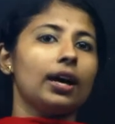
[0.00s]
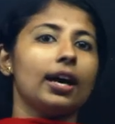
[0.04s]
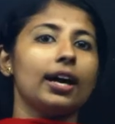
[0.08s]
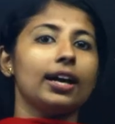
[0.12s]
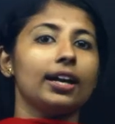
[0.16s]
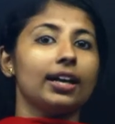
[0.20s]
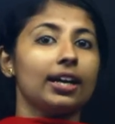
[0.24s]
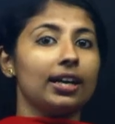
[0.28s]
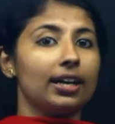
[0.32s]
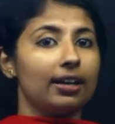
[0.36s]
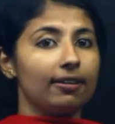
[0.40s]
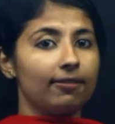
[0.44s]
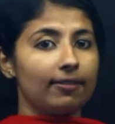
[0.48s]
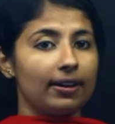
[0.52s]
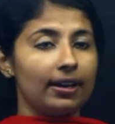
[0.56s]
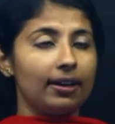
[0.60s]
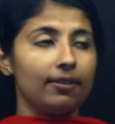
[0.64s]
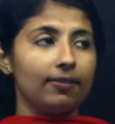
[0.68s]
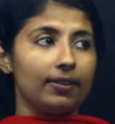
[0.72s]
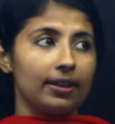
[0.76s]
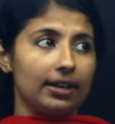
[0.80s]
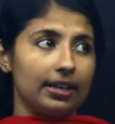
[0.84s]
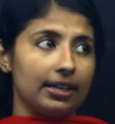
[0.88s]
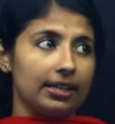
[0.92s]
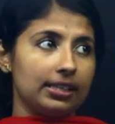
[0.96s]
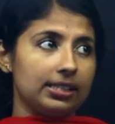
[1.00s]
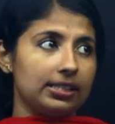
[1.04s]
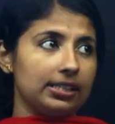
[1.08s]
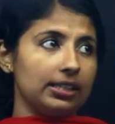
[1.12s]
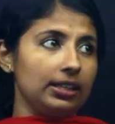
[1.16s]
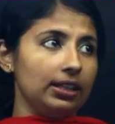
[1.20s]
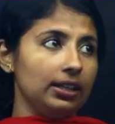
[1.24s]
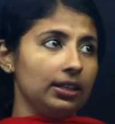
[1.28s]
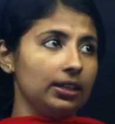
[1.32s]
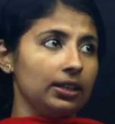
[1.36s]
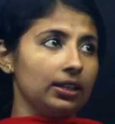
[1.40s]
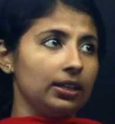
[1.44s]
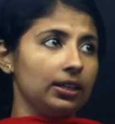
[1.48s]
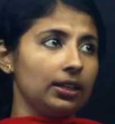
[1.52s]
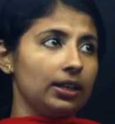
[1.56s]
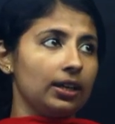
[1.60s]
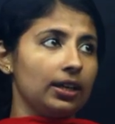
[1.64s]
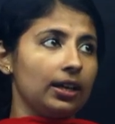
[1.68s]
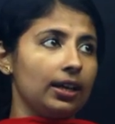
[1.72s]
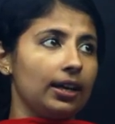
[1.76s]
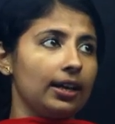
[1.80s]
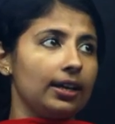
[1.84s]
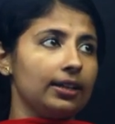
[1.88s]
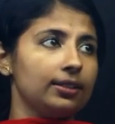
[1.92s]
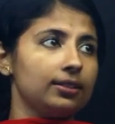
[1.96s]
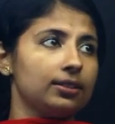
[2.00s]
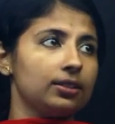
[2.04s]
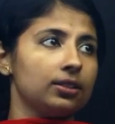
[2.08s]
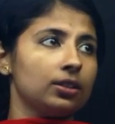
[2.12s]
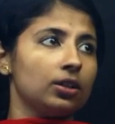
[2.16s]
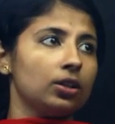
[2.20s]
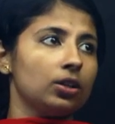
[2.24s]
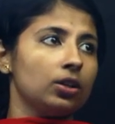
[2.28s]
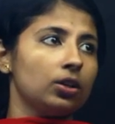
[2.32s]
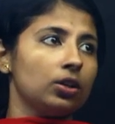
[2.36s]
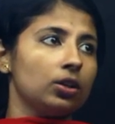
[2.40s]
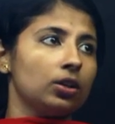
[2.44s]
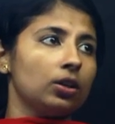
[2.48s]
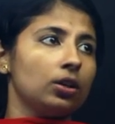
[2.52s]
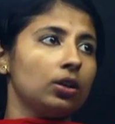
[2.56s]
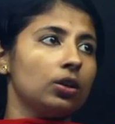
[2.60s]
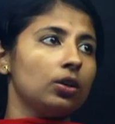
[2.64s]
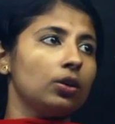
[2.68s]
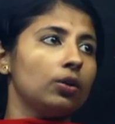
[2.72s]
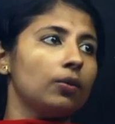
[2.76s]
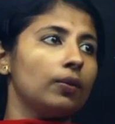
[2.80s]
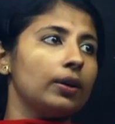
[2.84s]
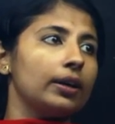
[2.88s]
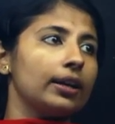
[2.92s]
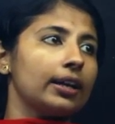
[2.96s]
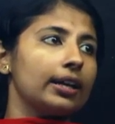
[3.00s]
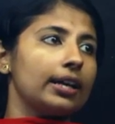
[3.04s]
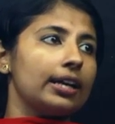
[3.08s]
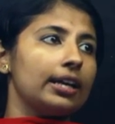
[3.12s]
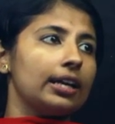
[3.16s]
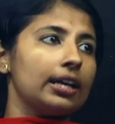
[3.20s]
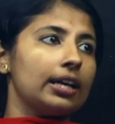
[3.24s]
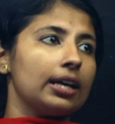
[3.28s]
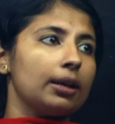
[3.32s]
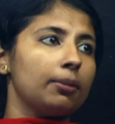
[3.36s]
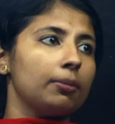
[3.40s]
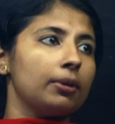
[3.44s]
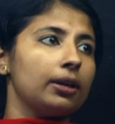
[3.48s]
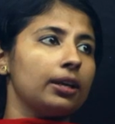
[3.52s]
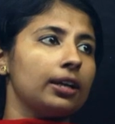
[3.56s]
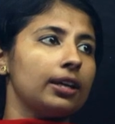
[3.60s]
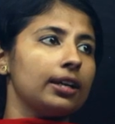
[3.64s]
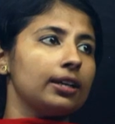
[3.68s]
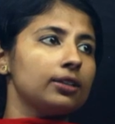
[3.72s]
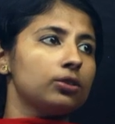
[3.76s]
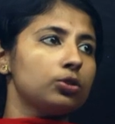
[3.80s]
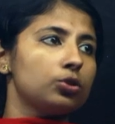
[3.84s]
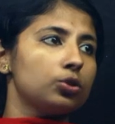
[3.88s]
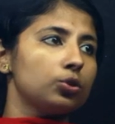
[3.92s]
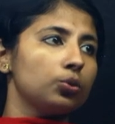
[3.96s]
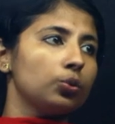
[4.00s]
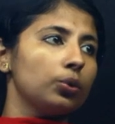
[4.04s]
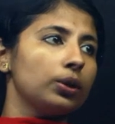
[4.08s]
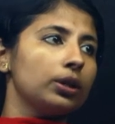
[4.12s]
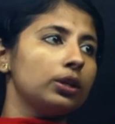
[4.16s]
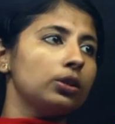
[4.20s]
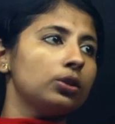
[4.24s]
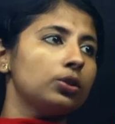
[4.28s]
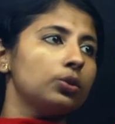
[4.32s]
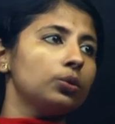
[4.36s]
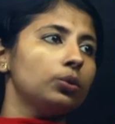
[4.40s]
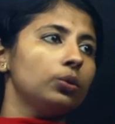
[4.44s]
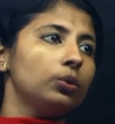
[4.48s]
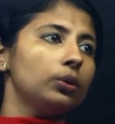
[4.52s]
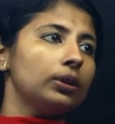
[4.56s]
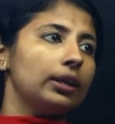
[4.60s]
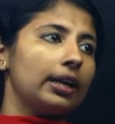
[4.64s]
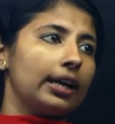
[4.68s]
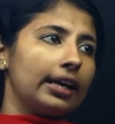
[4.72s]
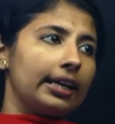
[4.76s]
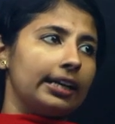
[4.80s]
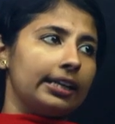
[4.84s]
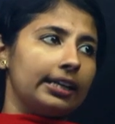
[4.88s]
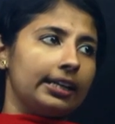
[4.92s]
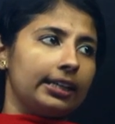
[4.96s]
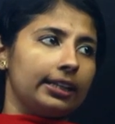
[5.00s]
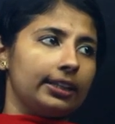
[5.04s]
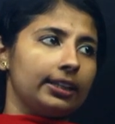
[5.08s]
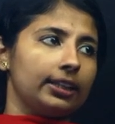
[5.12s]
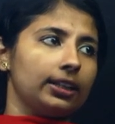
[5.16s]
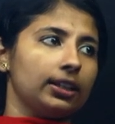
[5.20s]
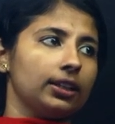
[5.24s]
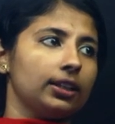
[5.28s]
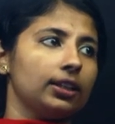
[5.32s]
I can divide 180 as 180 can be written as 2 into 90.